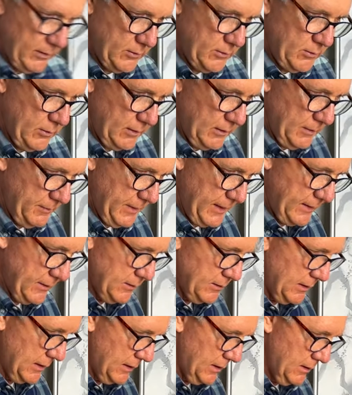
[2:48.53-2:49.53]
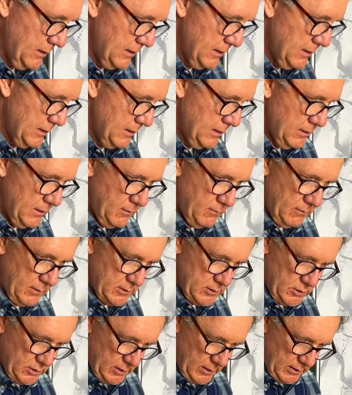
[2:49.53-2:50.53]
you're doing the mounting.
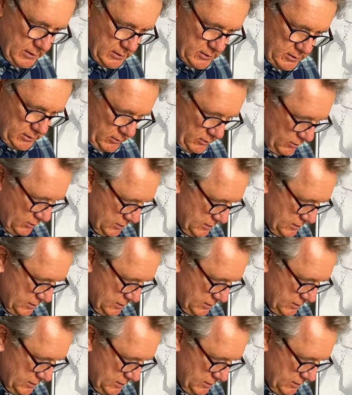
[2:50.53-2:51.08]
Once you know it, you're all